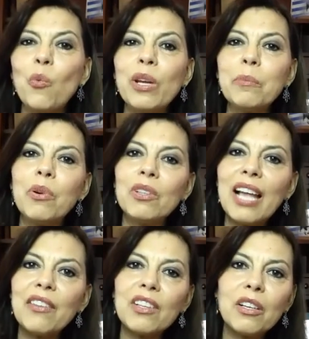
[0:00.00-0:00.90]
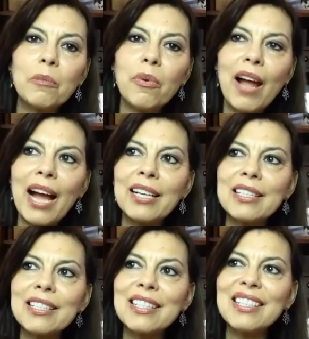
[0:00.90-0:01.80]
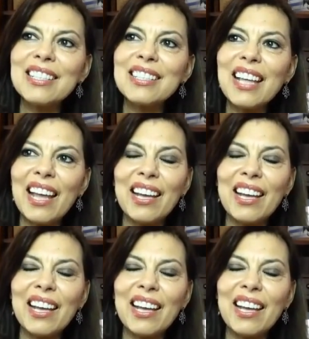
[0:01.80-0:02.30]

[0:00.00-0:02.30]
we pulled out the good practices,